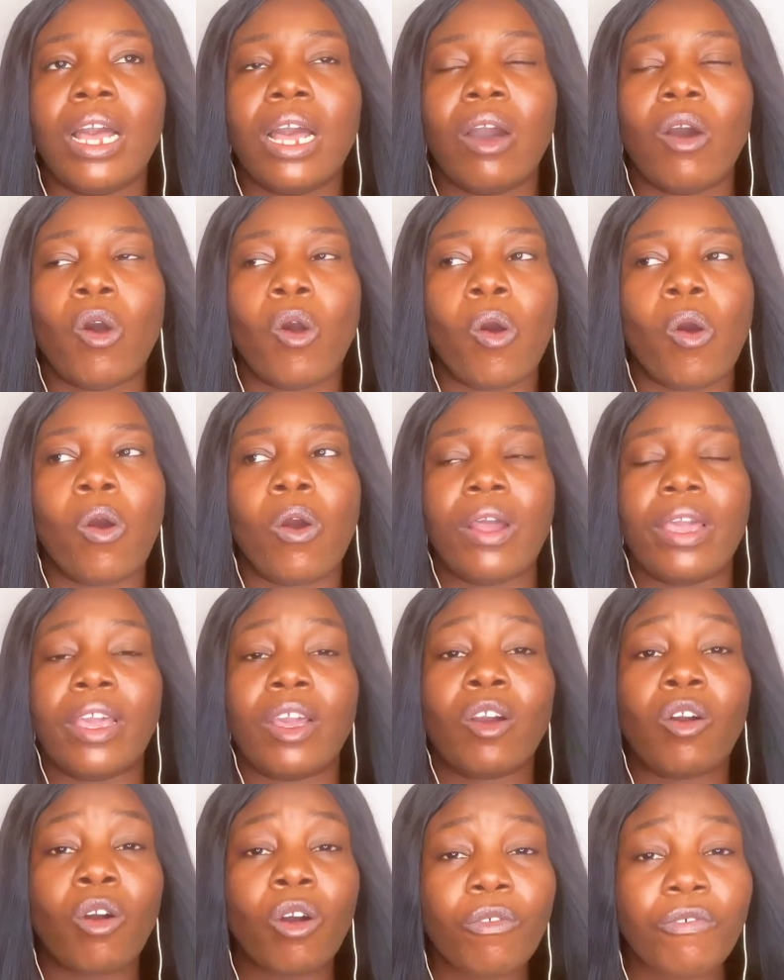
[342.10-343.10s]
or a
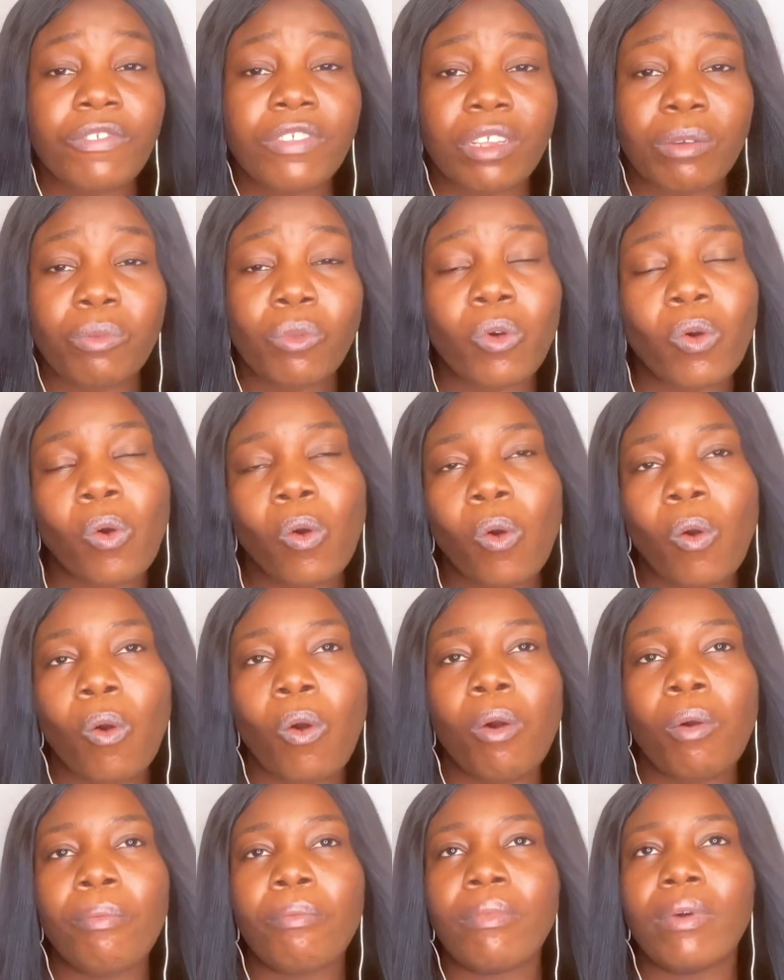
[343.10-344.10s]
comfortable
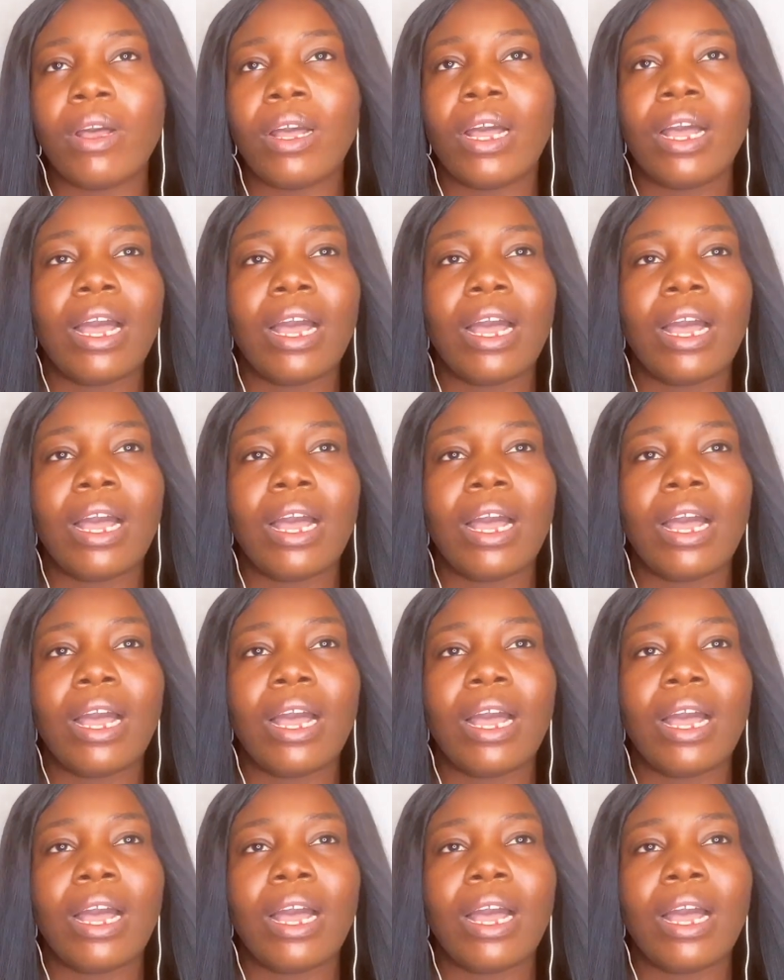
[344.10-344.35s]
home.